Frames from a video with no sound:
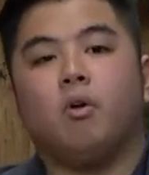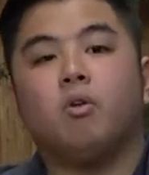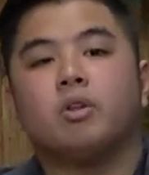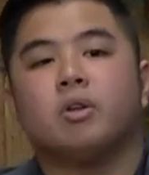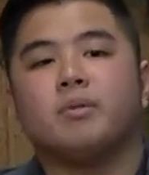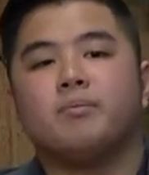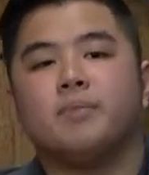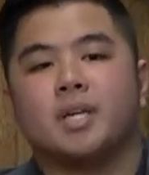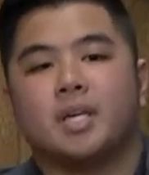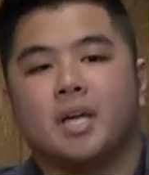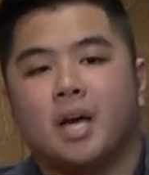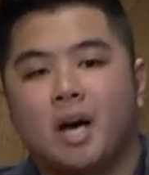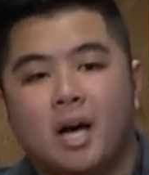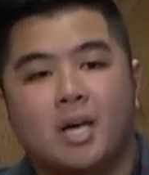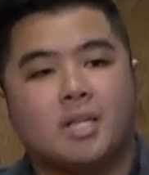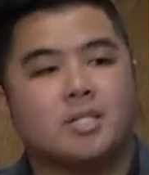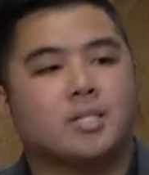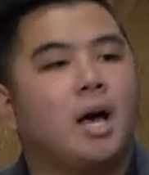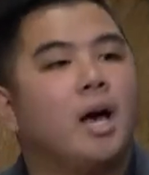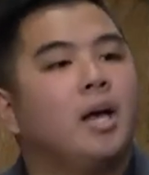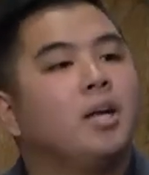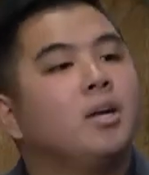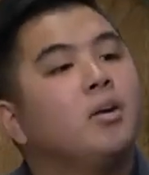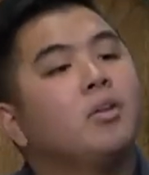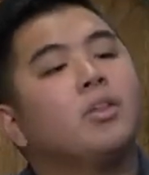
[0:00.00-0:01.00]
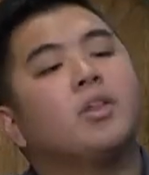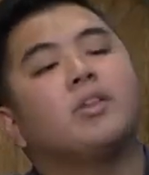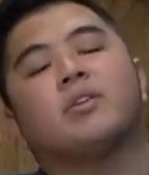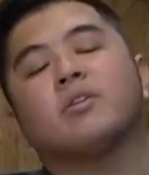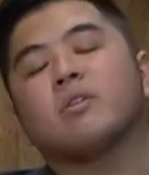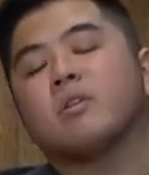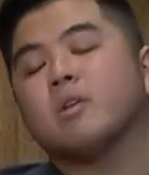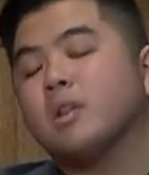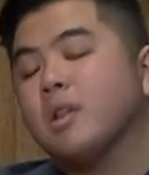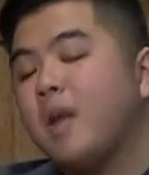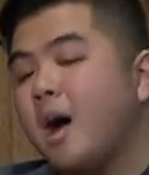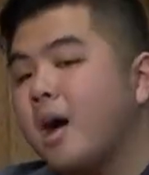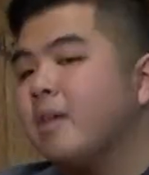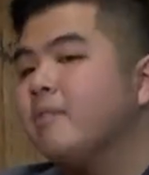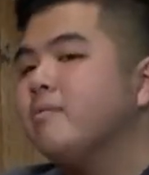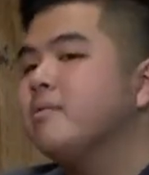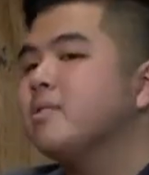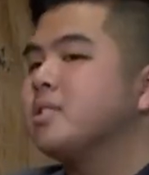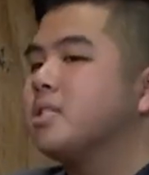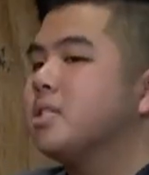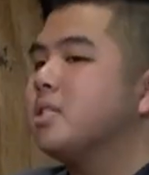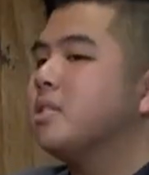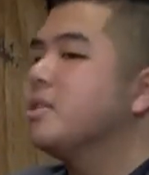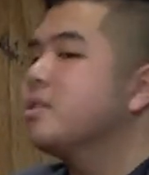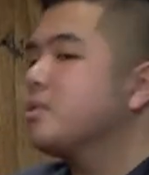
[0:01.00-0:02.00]
because I know that there are a lot of us
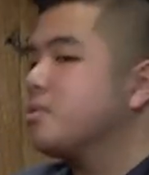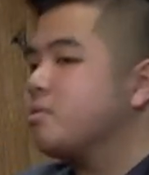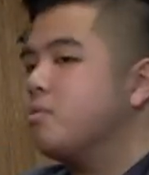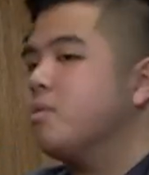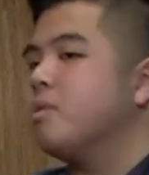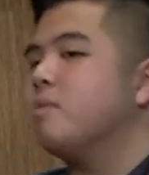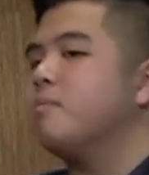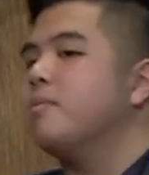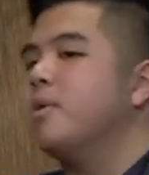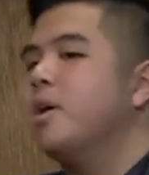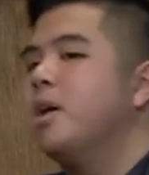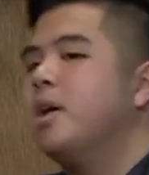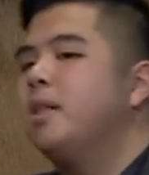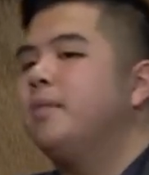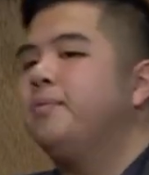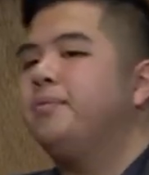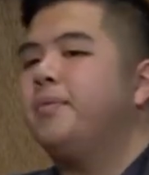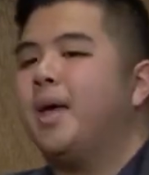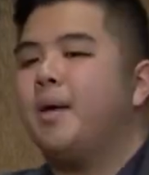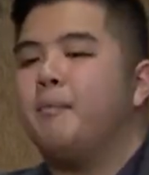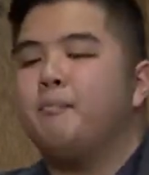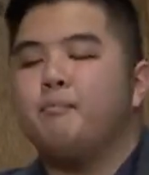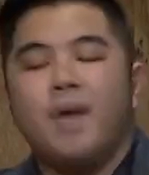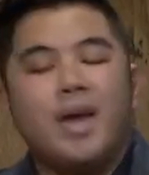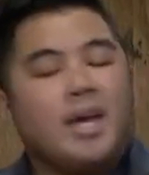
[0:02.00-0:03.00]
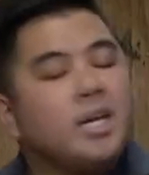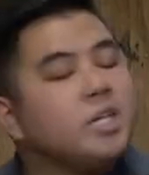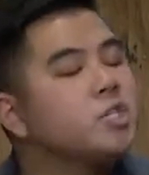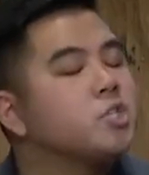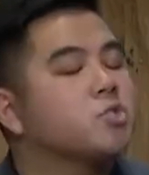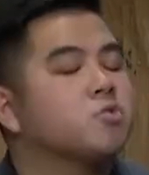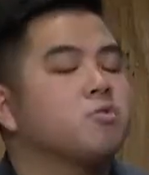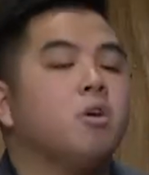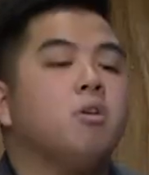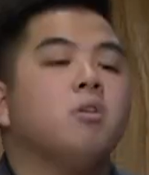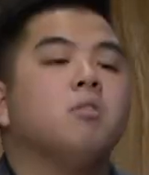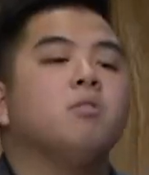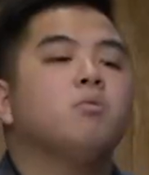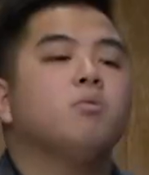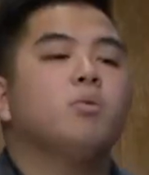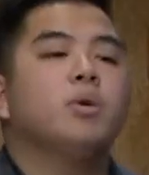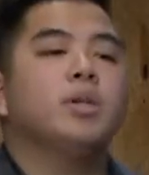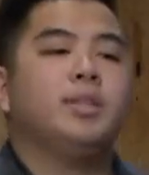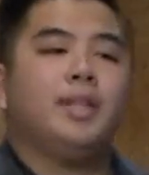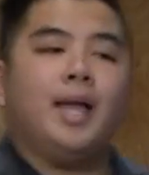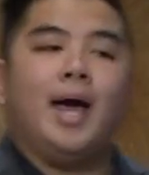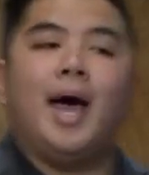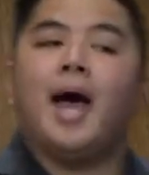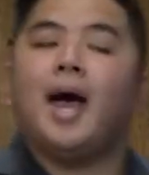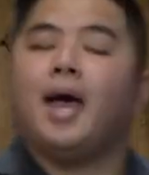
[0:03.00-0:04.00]
in this room that may struggle with
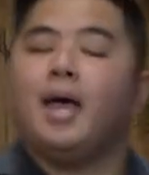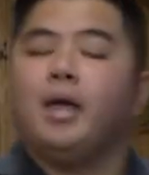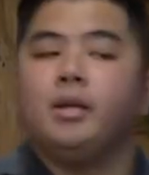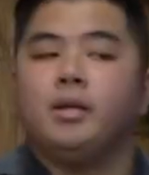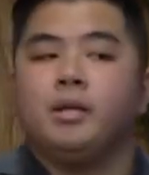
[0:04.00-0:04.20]
that